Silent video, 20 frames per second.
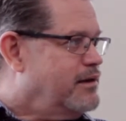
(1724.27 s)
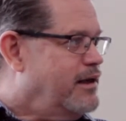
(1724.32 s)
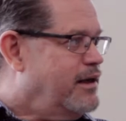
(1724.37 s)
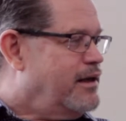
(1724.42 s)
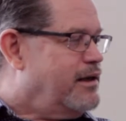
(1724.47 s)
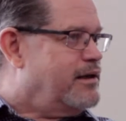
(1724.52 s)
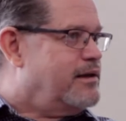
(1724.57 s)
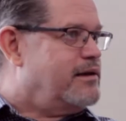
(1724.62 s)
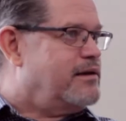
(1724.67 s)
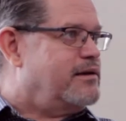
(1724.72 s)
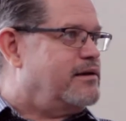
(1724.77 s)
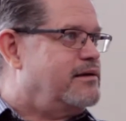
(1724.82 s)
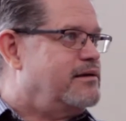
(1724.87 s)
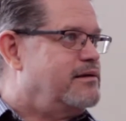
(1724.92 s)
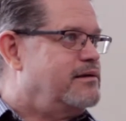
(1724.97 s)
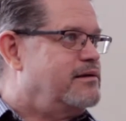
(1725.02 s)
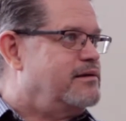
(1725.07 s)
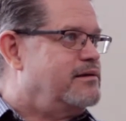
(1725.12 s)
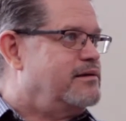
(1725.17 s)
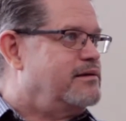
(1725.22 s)
And
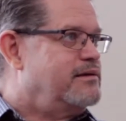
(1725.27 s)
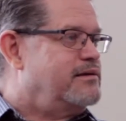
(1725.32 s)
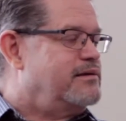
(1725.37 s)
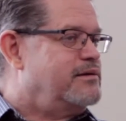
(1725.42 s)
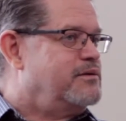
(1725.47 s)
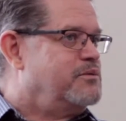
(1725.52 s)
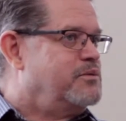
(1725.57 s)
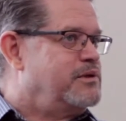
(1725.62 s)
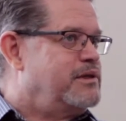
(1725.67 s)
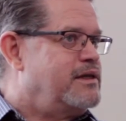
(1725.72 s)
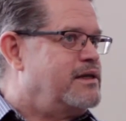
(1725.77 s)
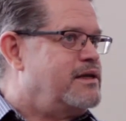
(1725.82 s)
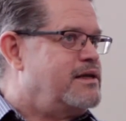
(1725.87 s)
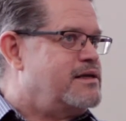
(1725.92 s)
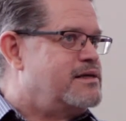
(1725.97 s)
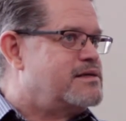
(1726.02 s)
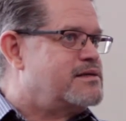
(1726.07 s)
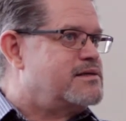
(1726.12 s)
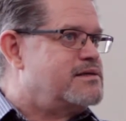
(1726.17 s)
within this,